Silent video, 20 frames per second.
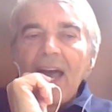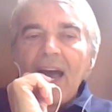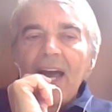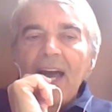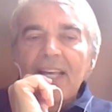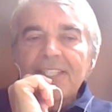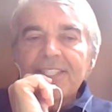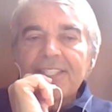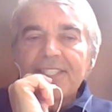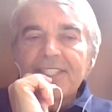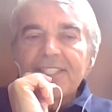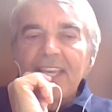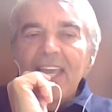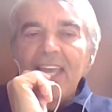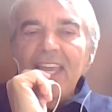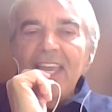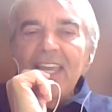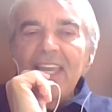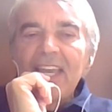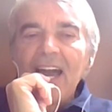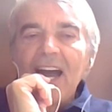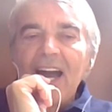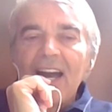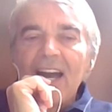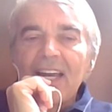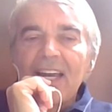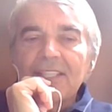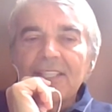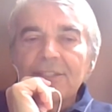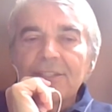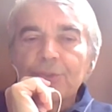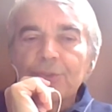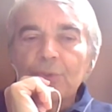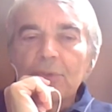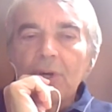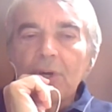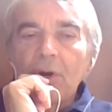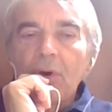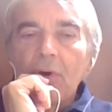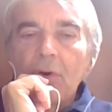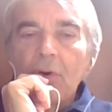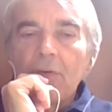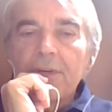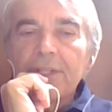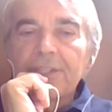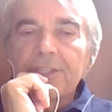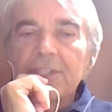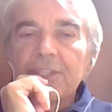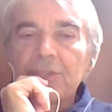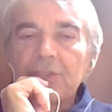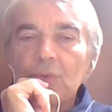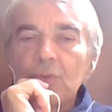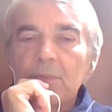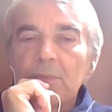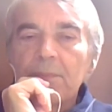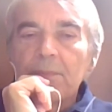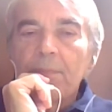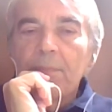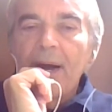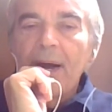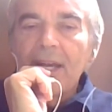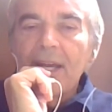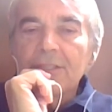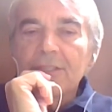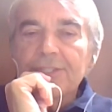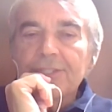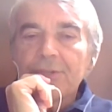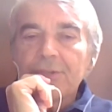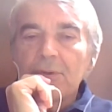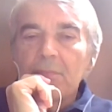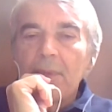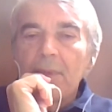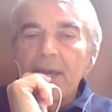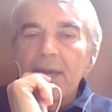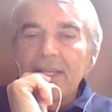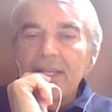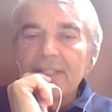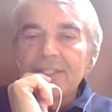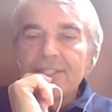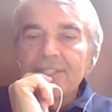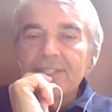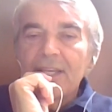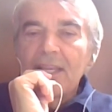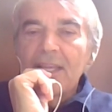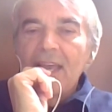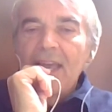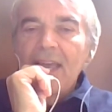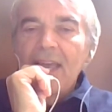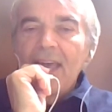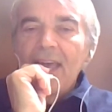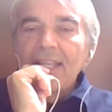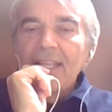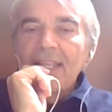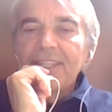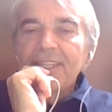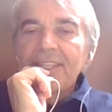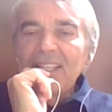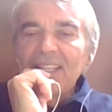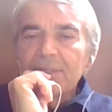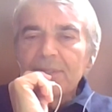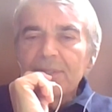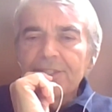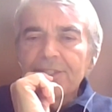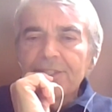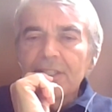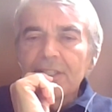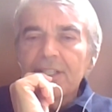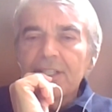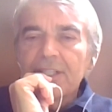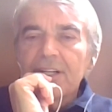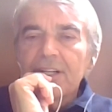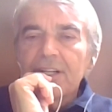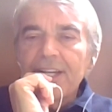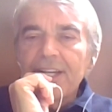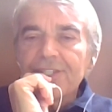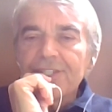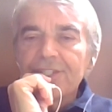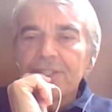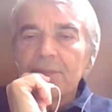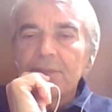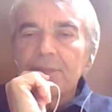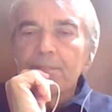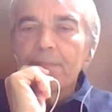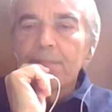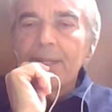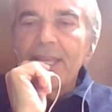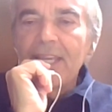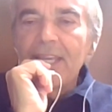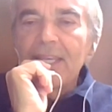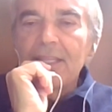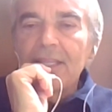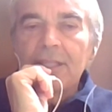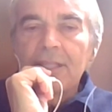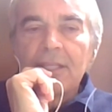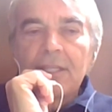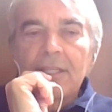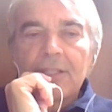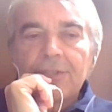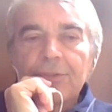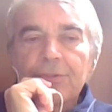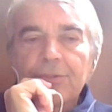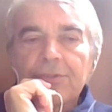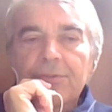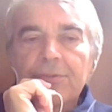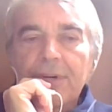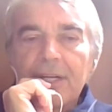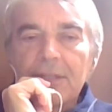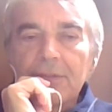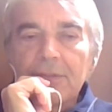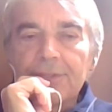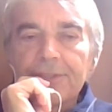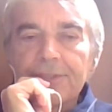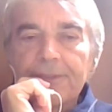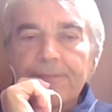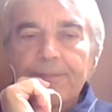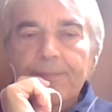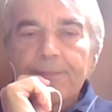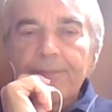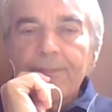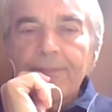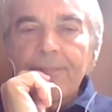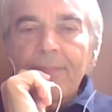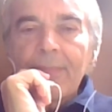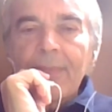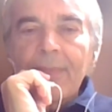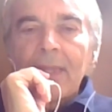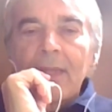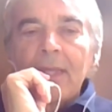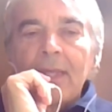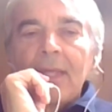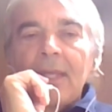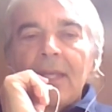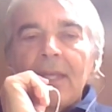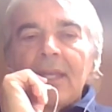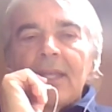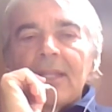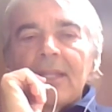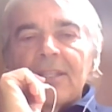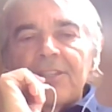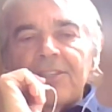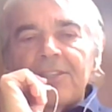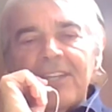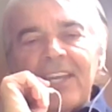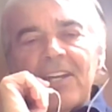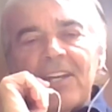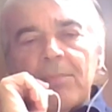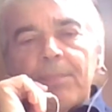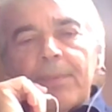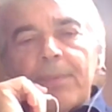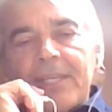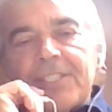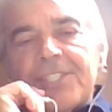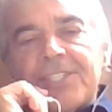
as the AI took over the human pilot's commands and deliberately crashed the plane to the ground. The airplane